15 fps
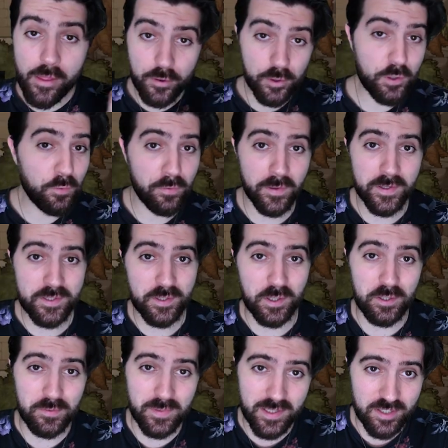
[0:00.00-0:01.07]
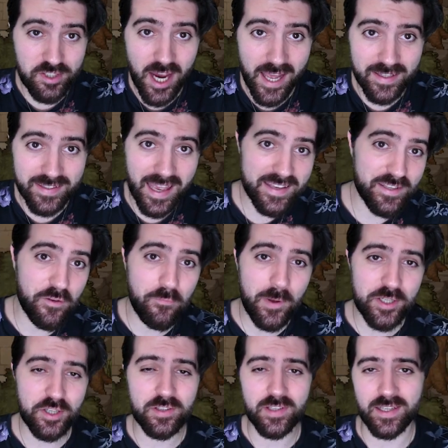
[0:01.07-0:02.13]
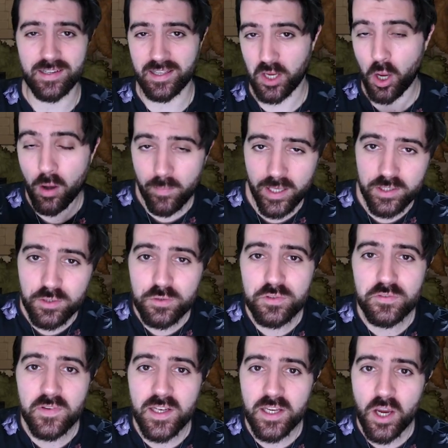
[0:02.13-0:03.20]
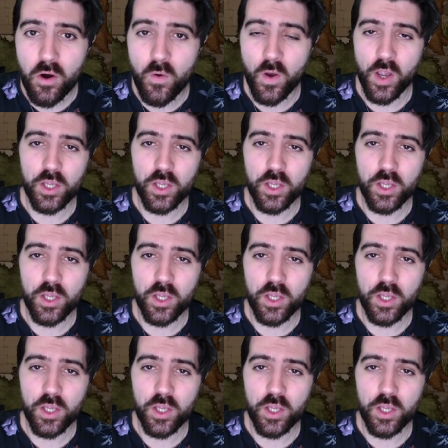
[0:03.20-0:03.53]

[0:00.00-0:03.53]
Other cool things you can do in the chat, as I've mentioned in the combat tools video,